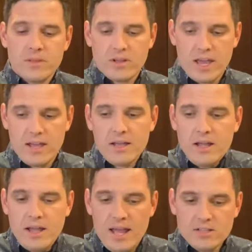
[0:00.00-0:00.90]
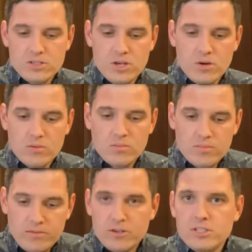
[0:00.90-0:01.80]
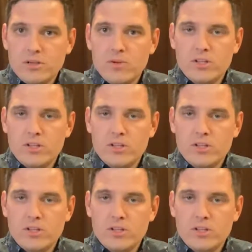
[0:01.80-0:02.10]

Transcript: Okay. And so the first thing we